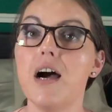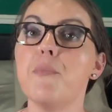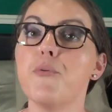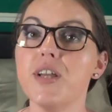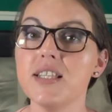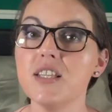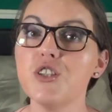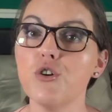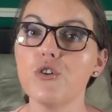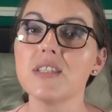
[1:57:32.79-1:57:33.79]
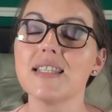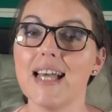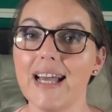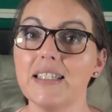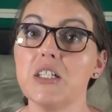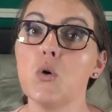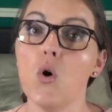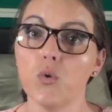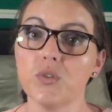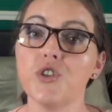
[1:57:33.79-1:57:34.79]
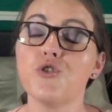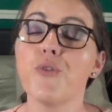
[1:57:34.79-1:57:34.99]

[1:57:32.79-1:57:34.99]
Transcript: A prison source said, quote,